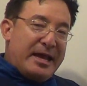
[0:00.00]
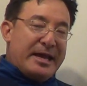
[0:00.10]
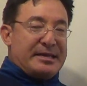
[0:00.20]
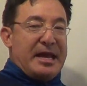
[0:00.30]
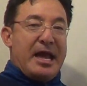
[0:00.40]

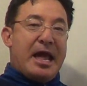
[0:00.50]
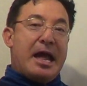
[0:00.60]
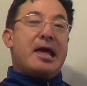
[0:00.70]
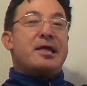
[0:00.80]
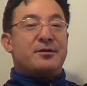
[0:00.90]
and
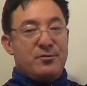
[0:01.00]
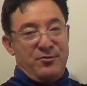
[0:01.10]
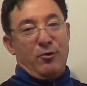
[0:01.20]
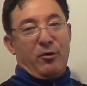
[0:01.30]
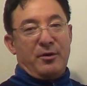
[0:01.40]
head
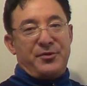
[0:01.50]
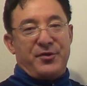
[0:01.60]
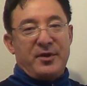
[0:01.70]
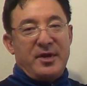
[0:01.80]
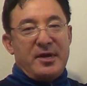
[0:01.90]

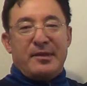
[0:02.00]
north.